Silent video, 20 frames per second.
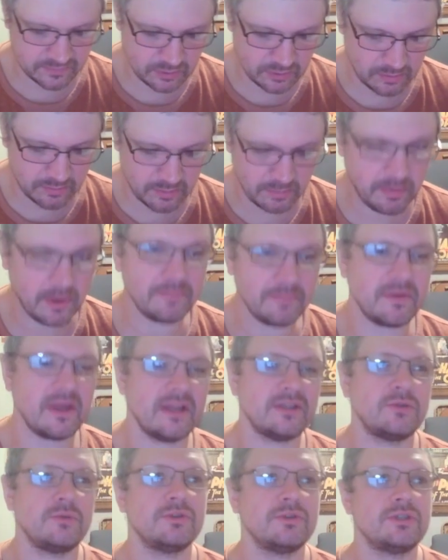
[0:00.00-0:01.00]
So I'm going to pump
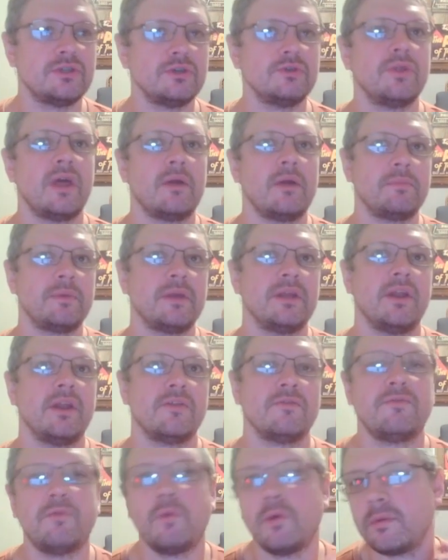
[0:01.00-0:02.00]
that to a 2. That'll be
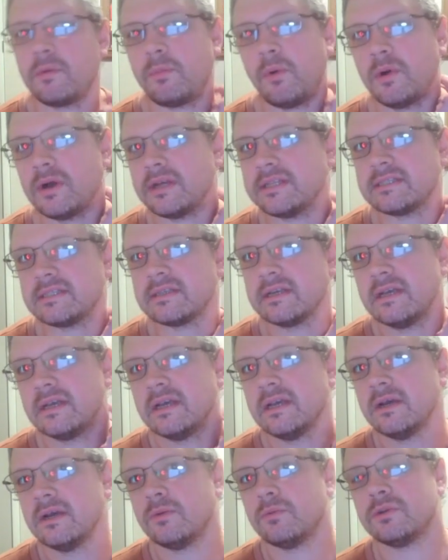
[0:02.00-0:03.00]
another 4 points,
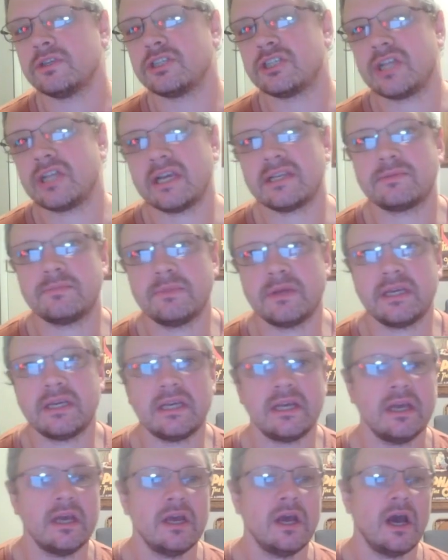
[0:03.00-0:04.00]
which takes
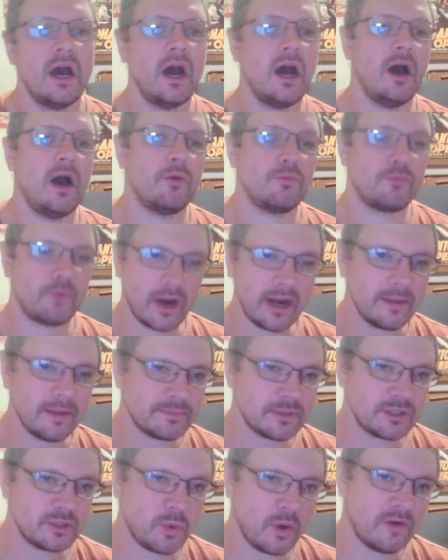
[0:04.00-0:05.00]
me right up
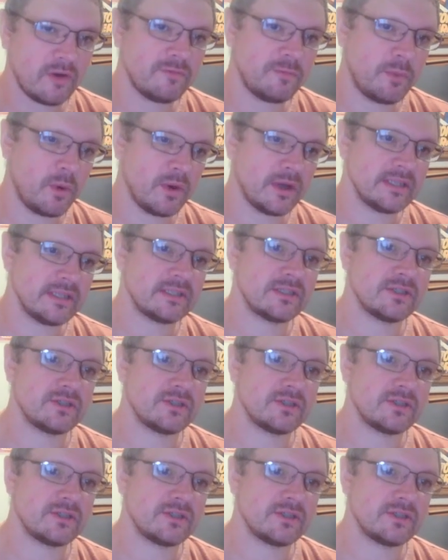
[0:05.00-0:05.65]
to 12 points.